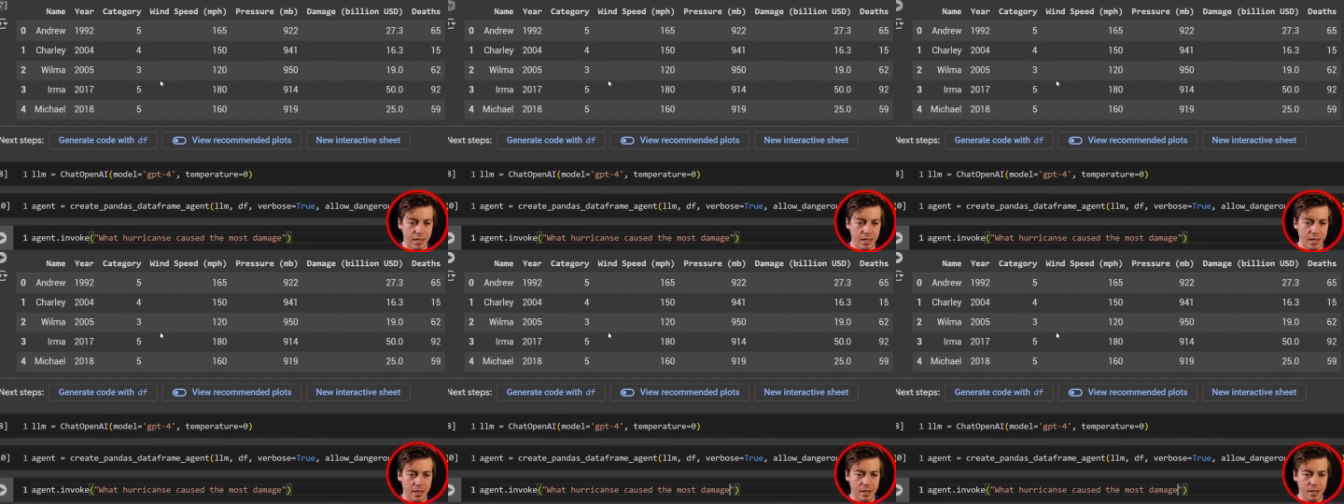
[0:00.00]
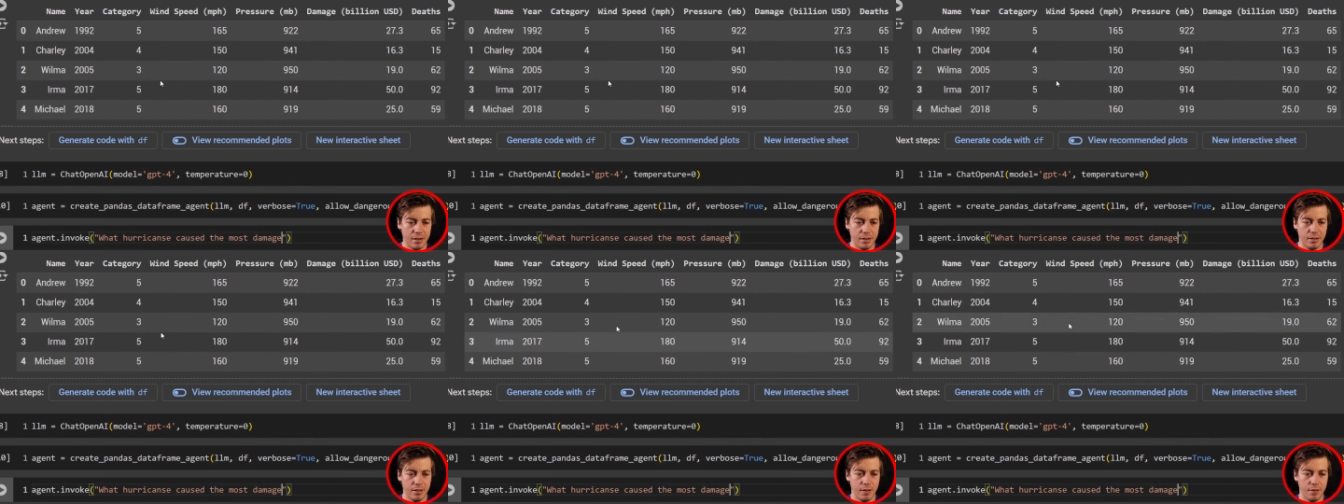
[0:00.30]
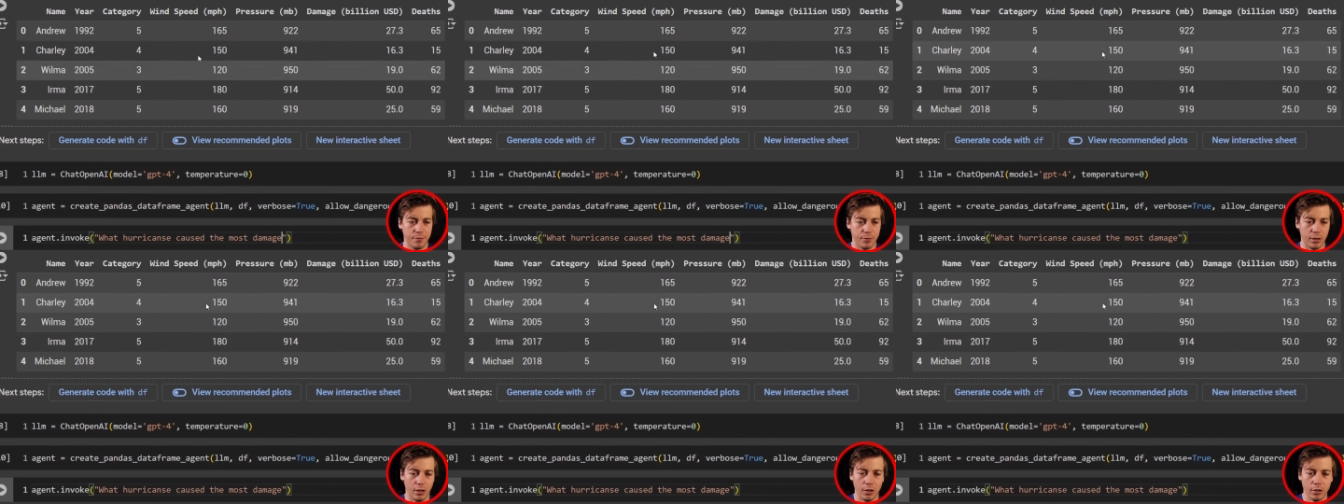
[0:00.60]
And
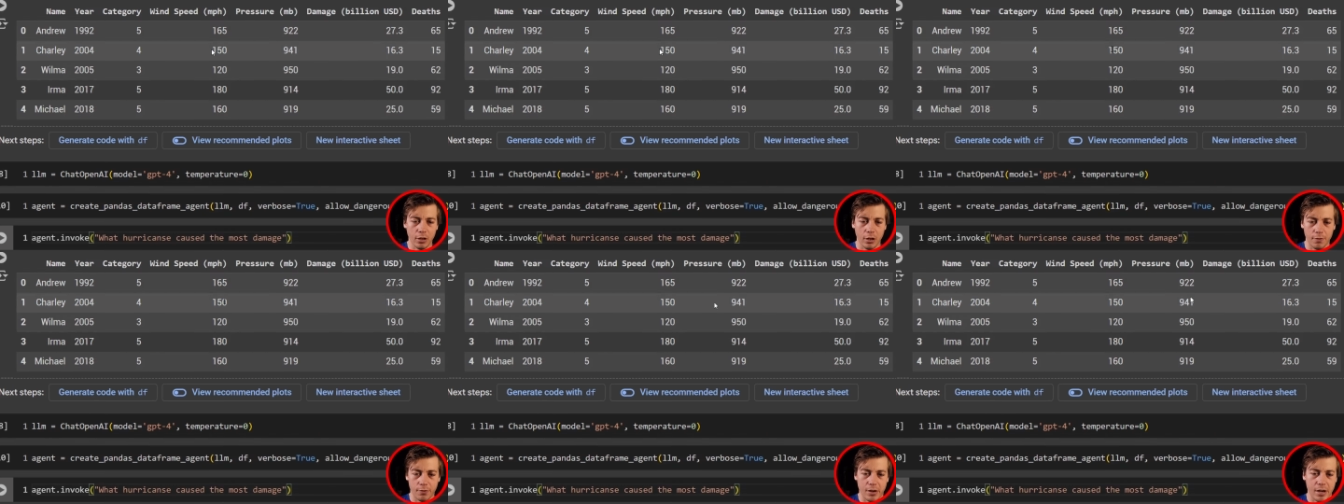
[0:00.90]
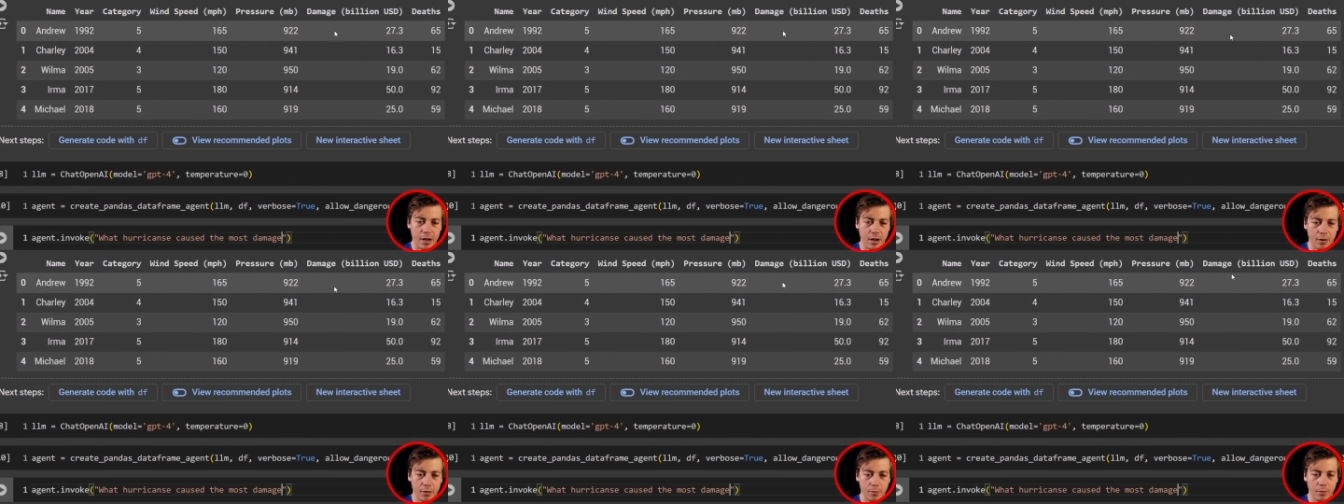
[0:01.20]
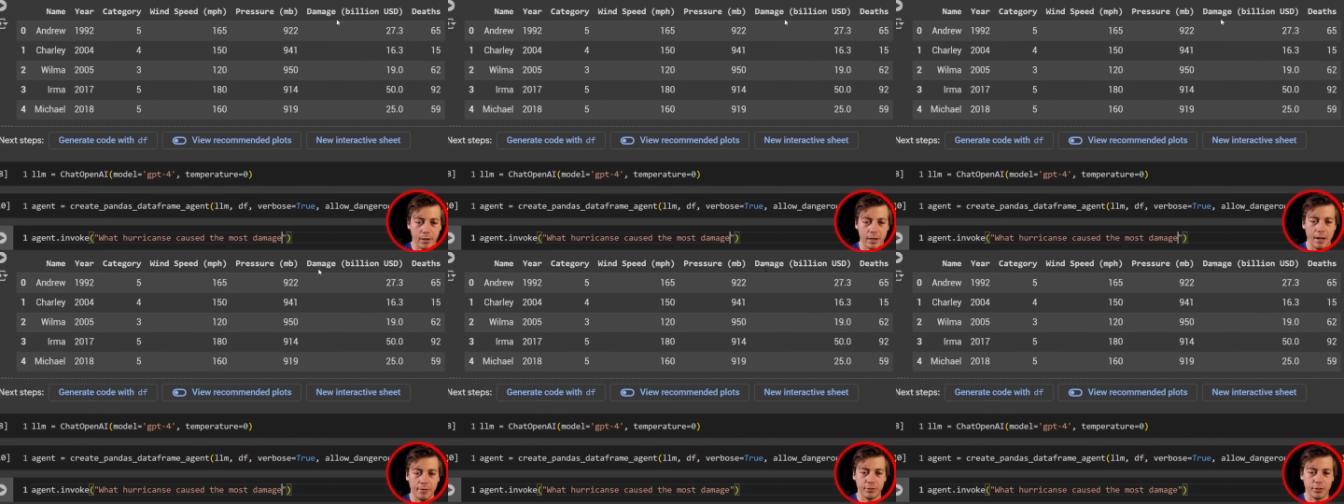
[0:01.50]
if we look over
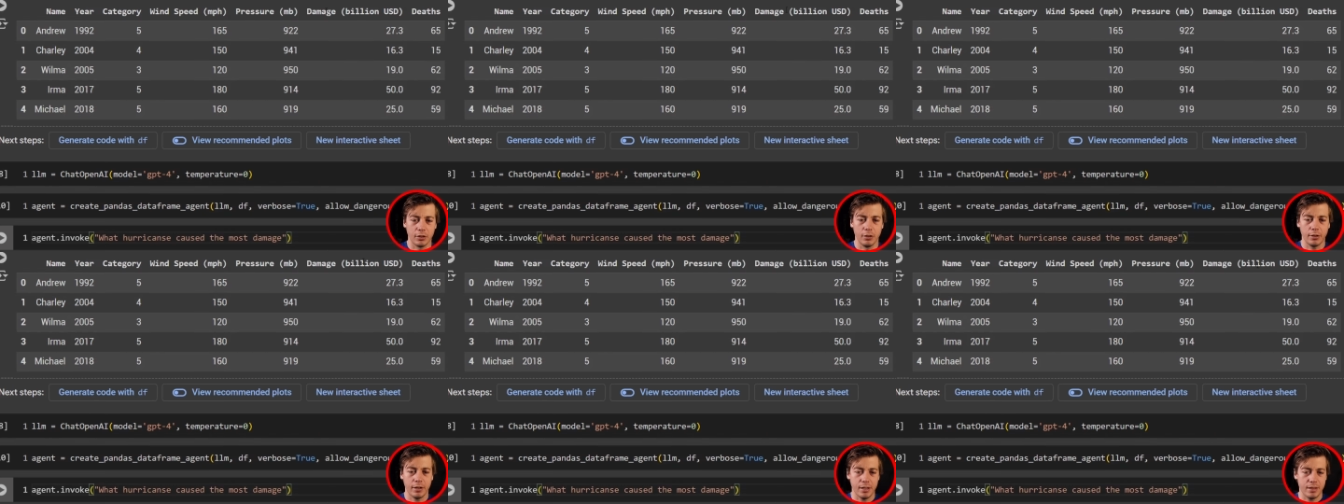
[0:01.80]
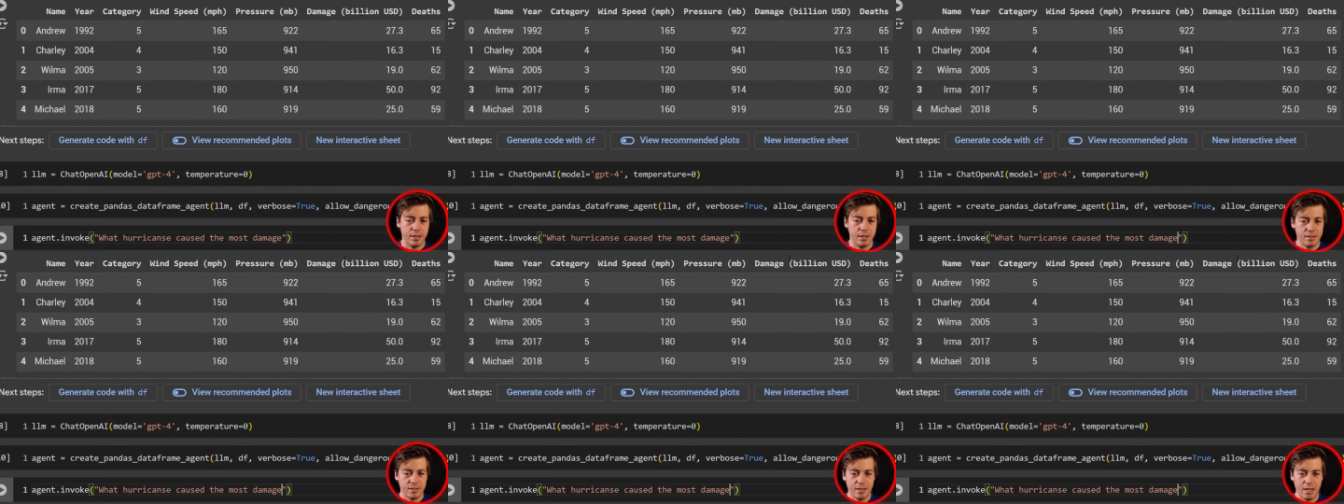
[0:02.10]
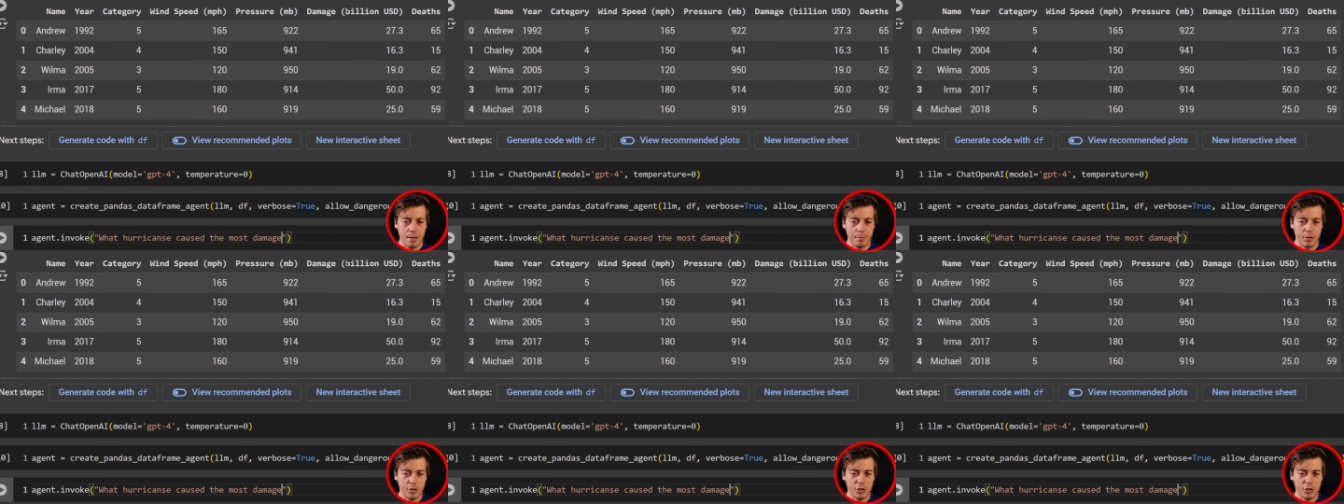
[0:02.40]
here, we're gonna have to look in this